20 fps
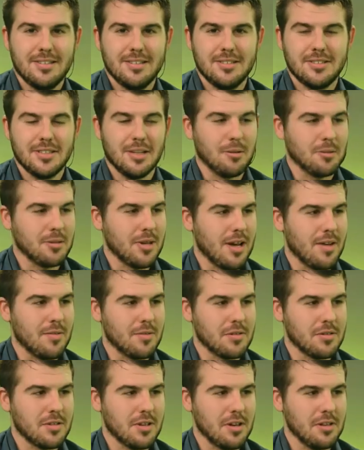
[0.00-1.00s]
So, Dave, do
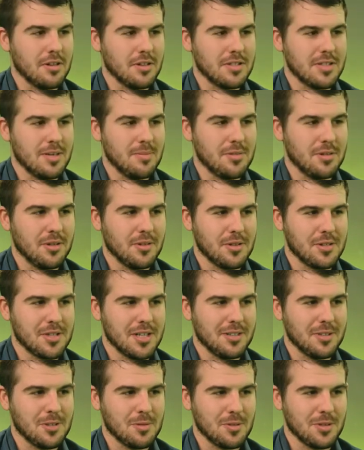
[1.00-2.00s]
you think you'll attempt another
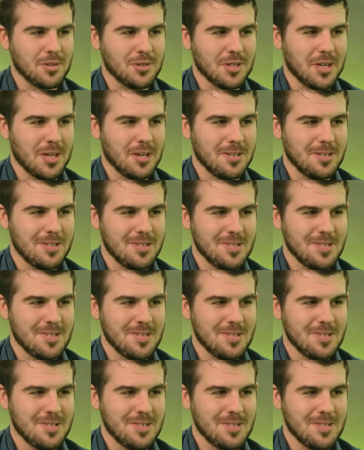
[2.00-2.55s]
challenge with us again?